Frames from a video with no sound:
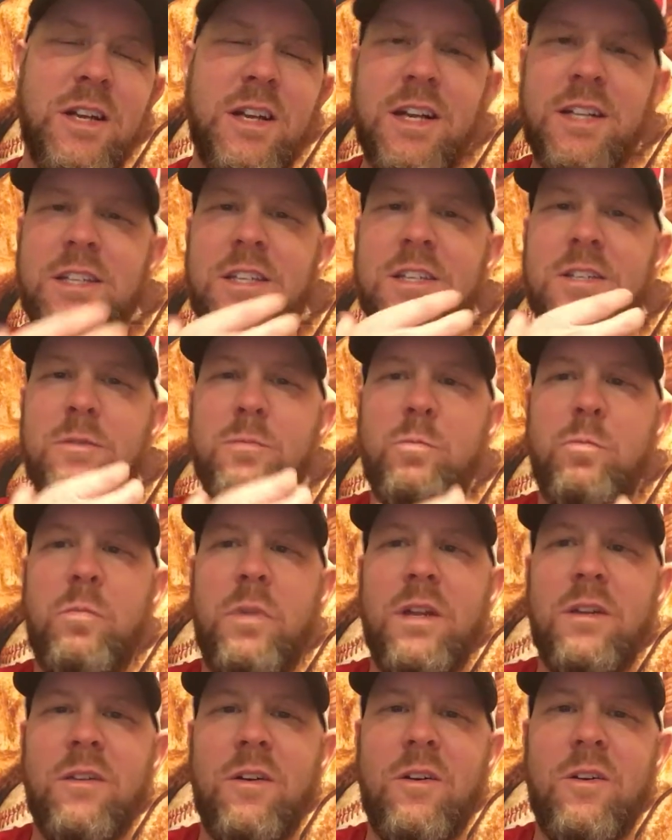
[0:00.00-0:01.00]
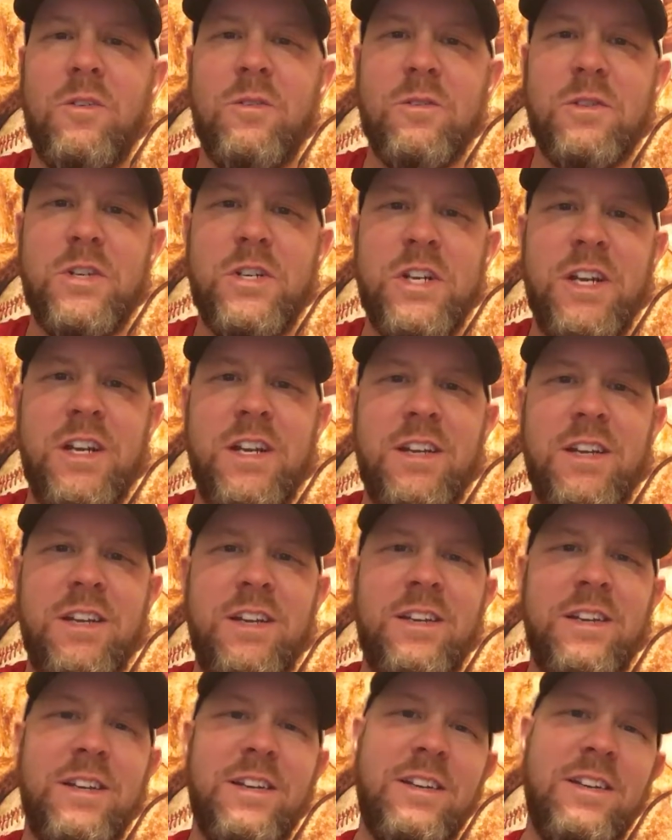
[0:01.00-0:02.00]
got this big long chin
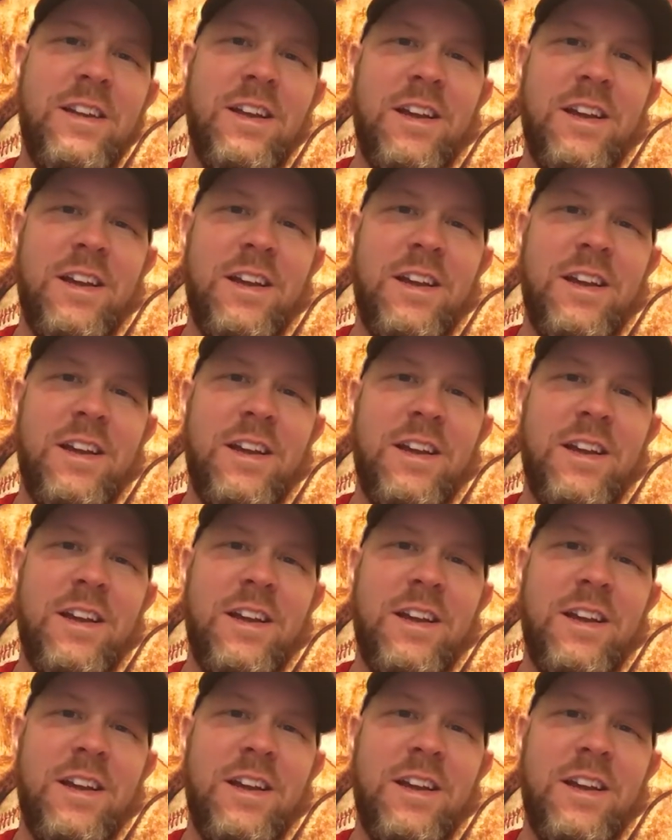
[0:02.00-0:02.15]
and